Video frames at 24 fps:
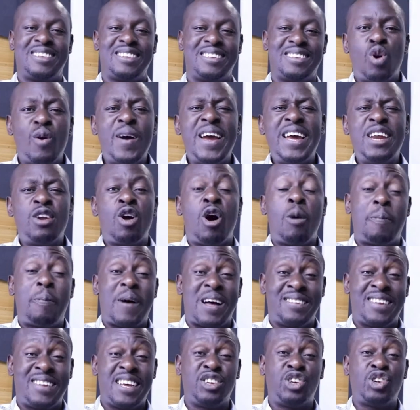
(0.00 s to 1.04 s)
Growing up
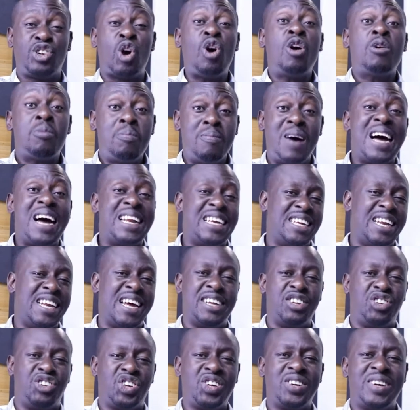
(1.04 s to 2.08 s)
as a young man in
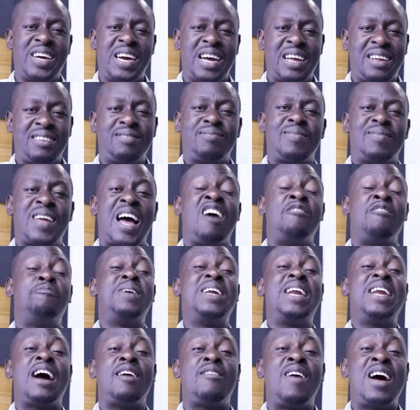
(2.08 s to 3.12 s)
Nigeria, I've
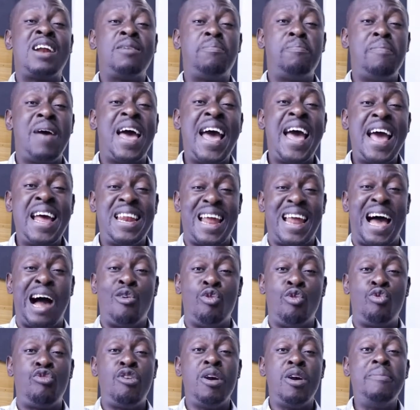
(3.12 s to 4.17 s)
been around men
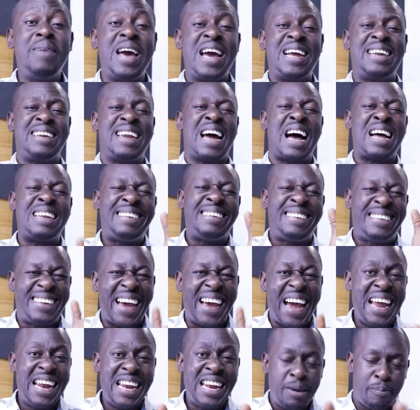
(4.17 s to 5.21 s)
and women that
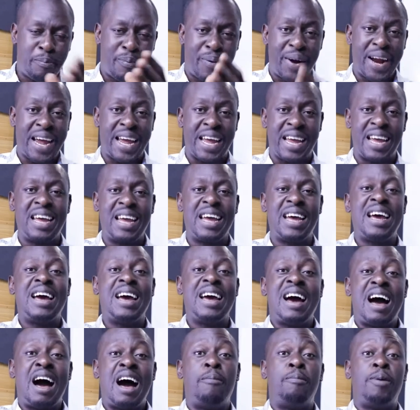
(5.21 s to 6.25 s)
daily pray
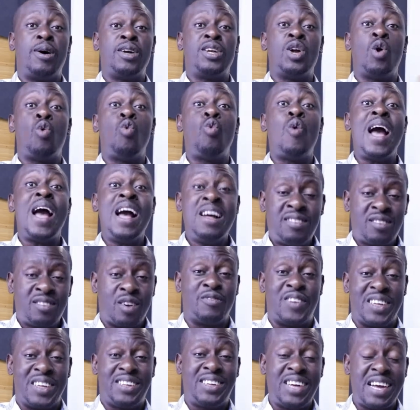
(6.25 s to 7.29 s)
about the wealth
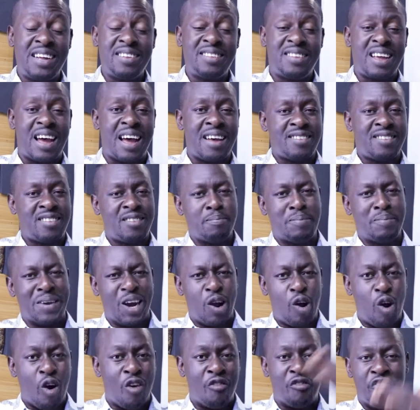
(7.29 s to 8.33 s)
of the Gentiles being
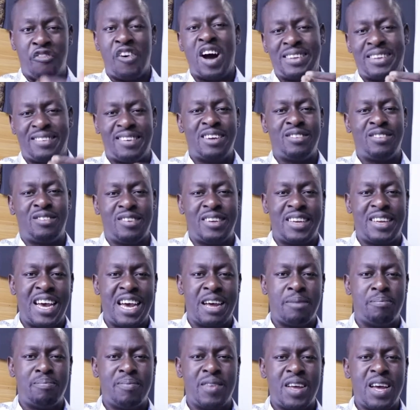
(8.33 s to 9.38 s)
converted to
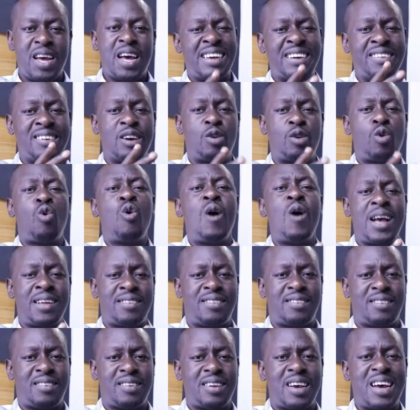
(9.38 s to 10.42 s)
them. They
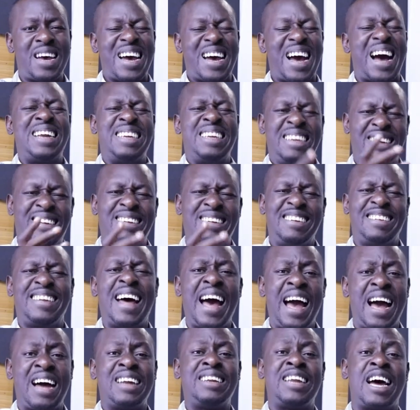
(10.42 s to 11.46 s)
request and they
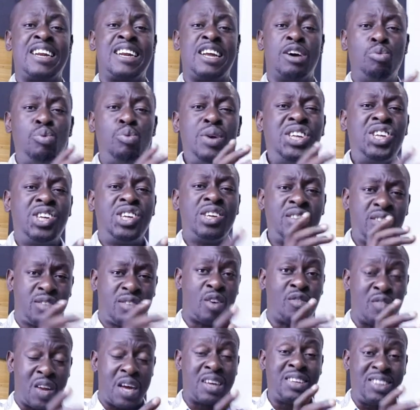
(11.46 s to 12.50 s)
desire that the riches
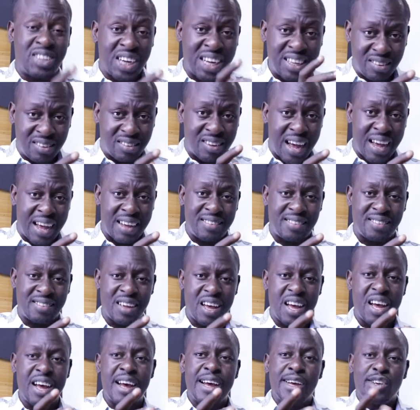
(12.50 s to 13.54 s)
of the Gentiles
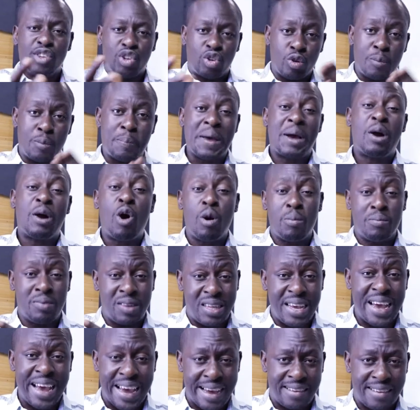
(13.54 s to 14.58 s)
should become
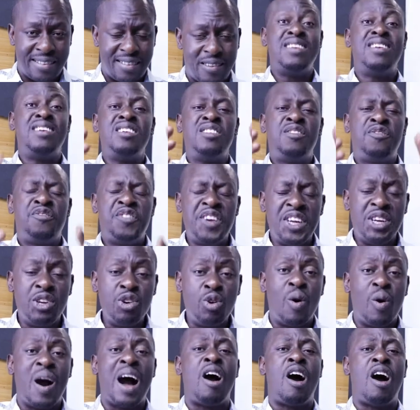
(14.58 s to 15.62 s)
theirs. In this
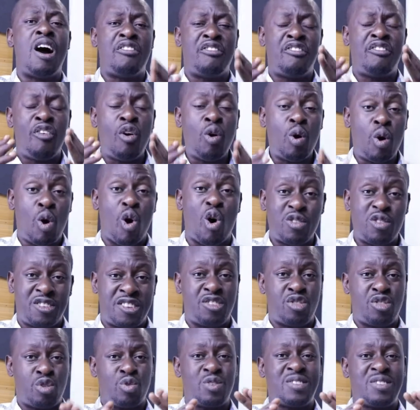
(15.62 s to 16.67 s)
video, our focus
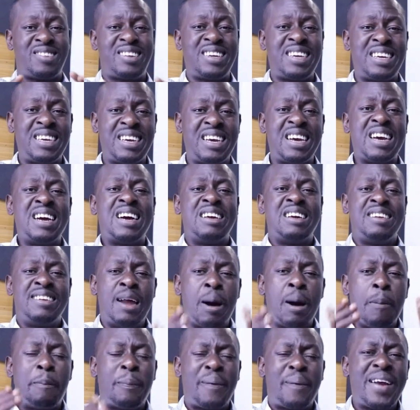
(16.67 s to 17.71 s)
is to see
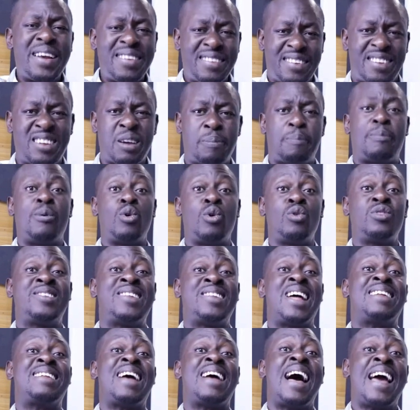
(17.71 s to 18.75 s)
the principles
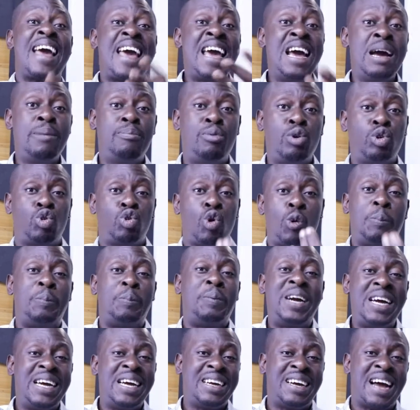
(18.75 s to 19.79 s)
that are able to
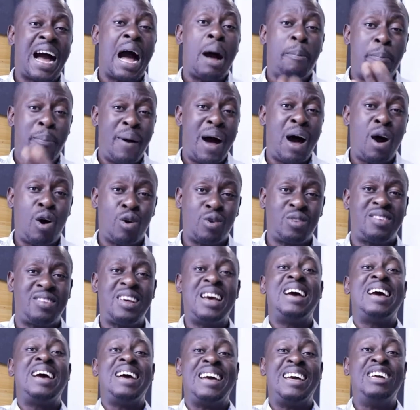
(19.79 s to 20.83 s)
bring about
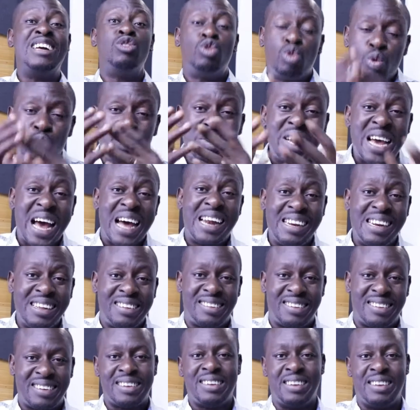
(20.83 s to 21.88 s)
into
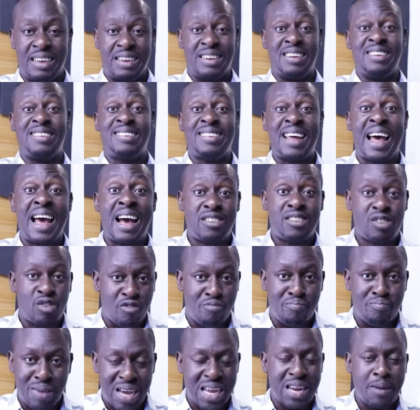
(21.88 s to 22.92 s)
reality the desires
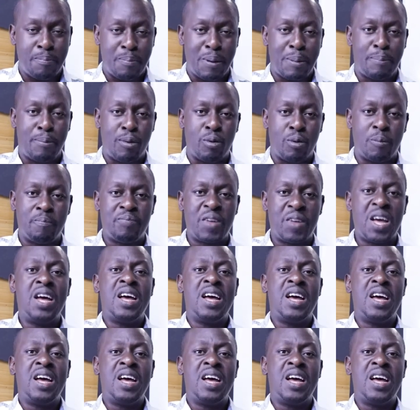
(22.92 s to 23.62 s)
of many people.